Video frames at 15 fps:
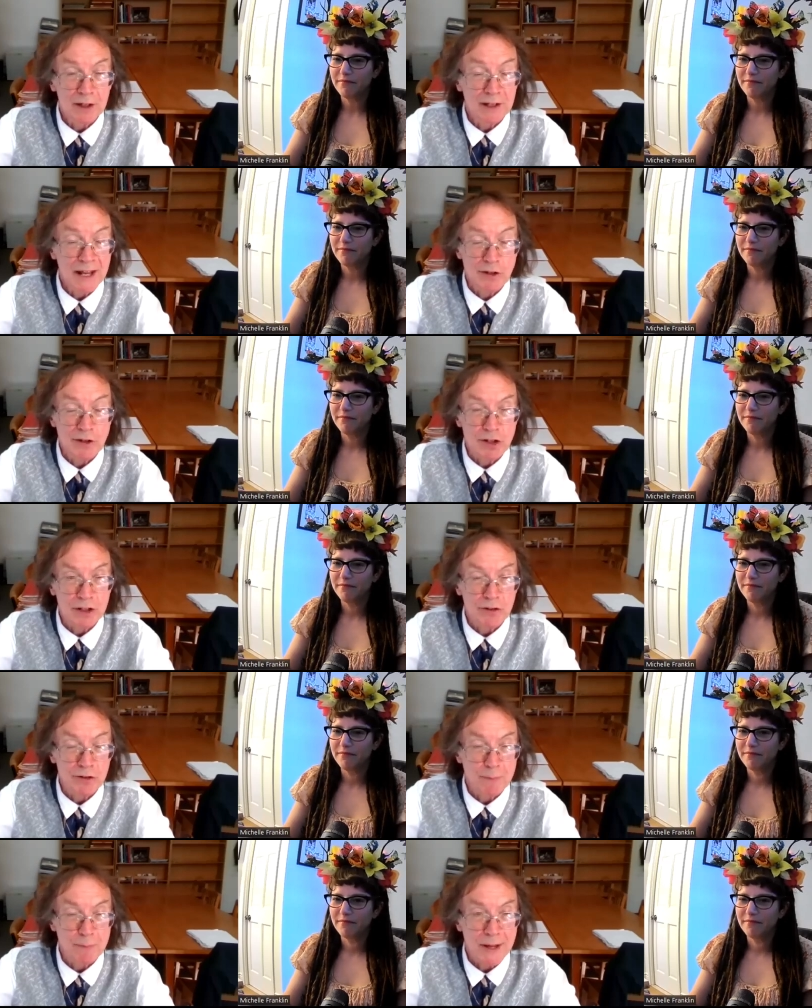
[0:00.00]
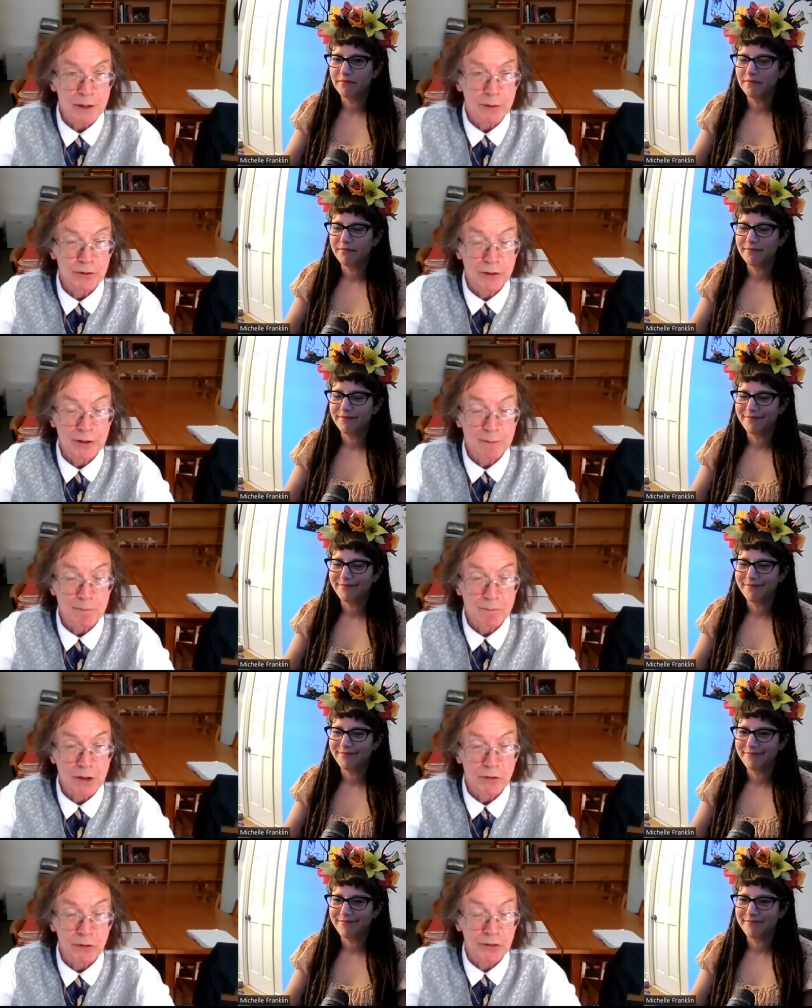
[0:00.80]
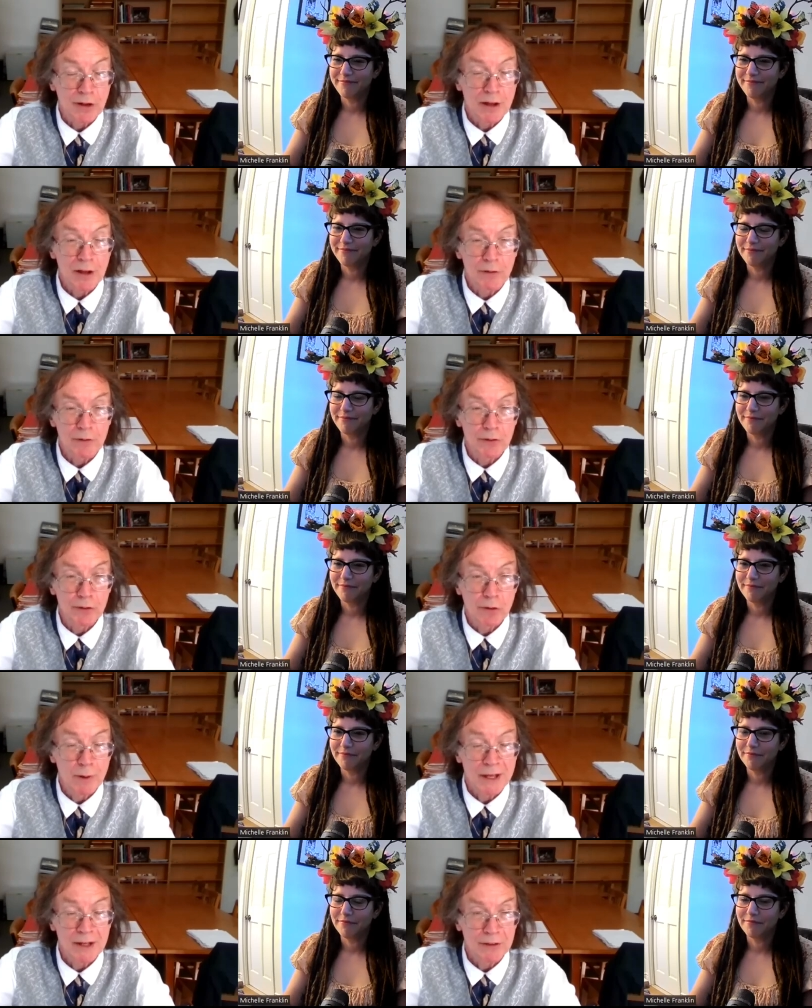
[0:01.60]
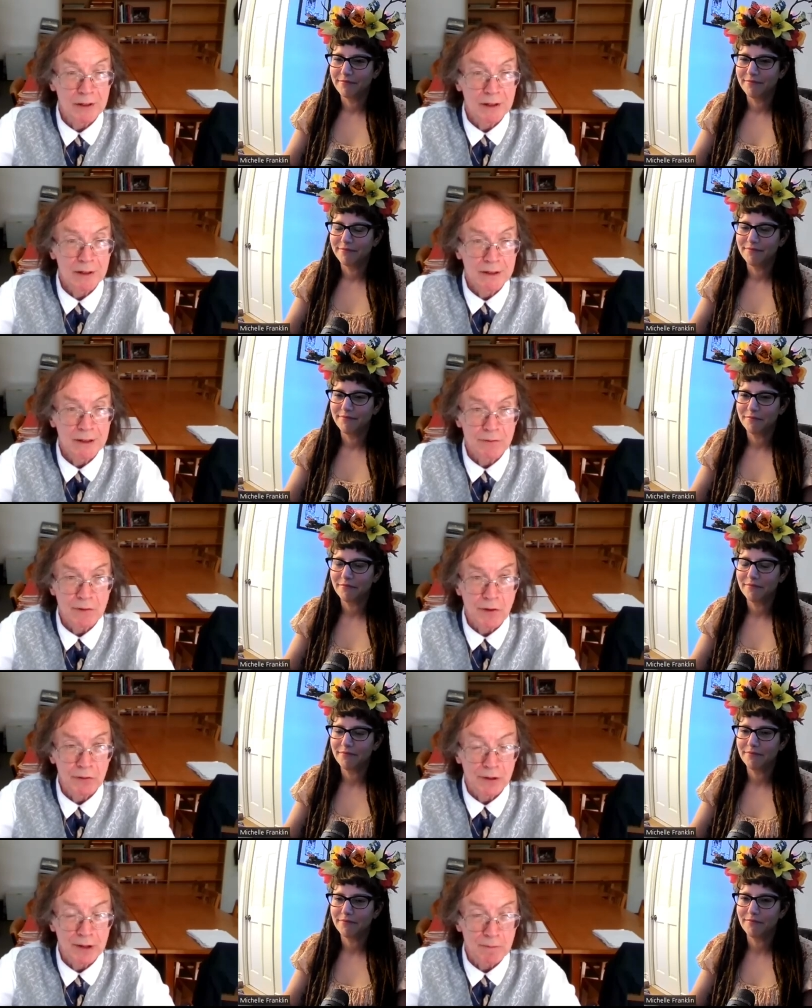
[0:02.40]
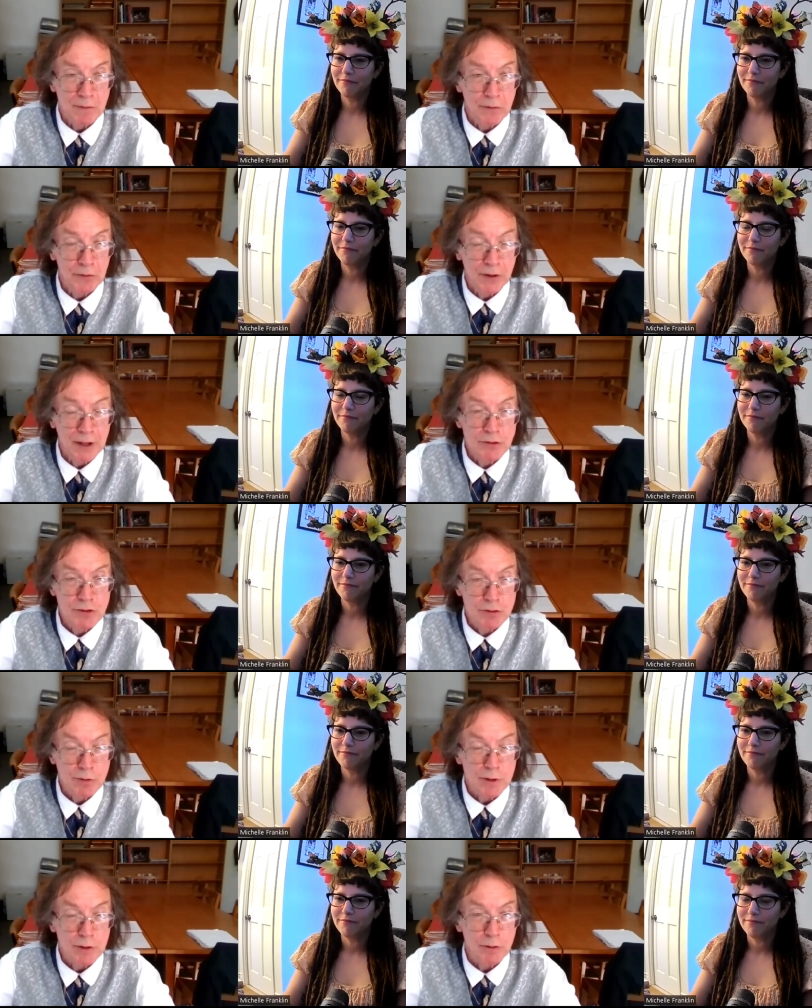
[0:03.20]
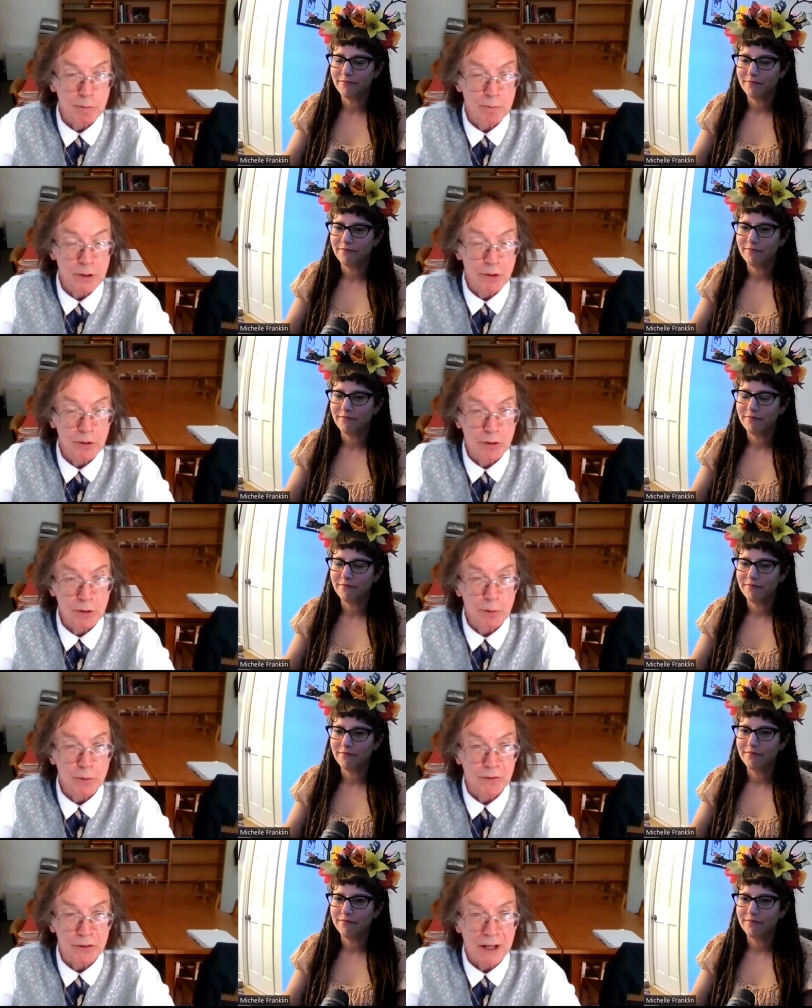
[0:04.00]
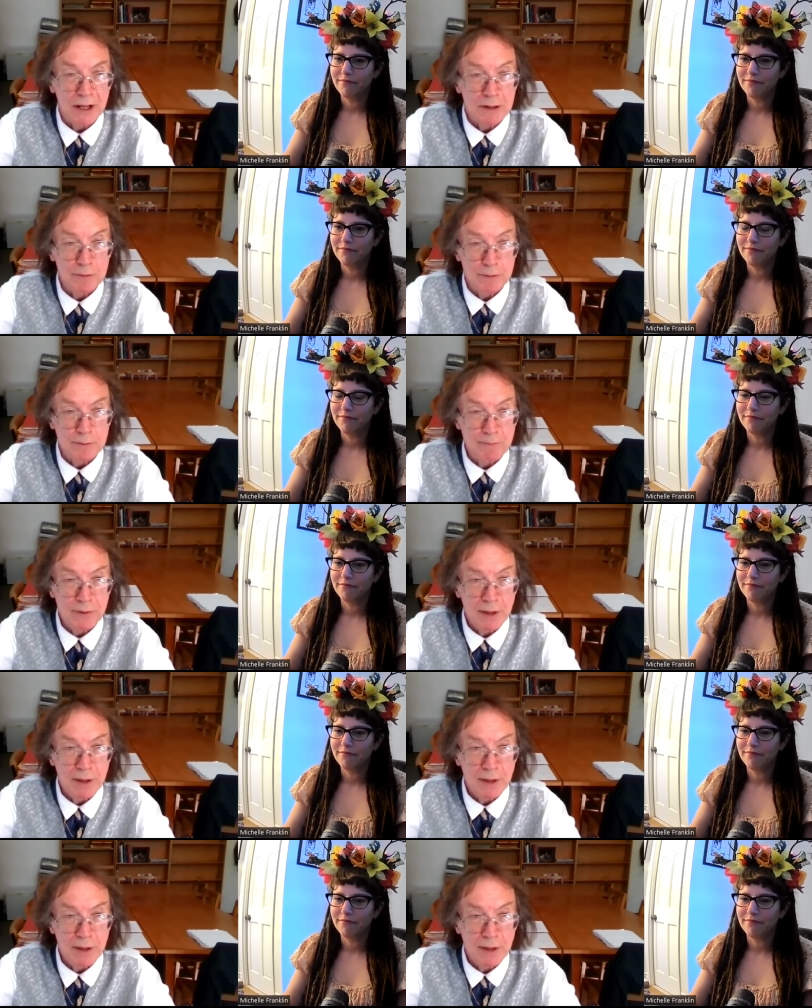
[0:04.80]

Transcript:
Speaker 1: legend about him that starts quite early in the 7th century with Muirchú's life.